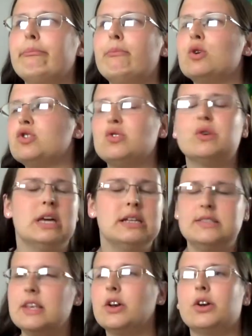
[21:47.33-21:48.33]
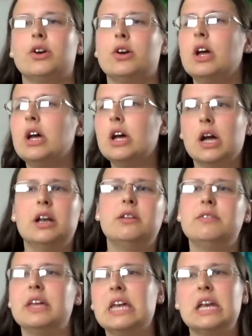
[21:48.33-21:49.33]
more so kids that are kind
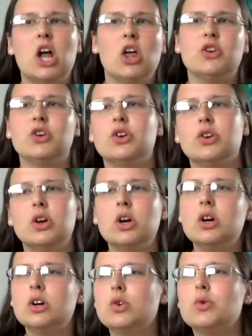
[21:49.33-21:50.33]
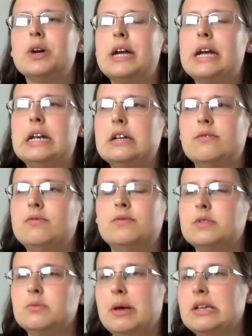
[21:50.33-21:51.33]
of like in other creative
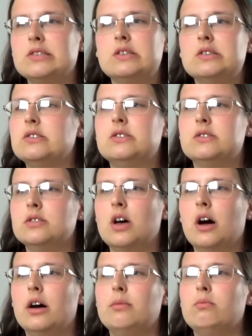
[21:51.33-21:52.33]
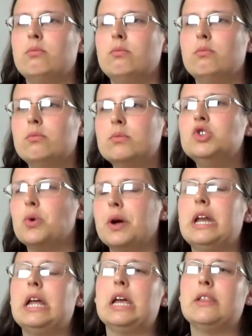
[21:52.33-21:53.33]
spaces um, joining.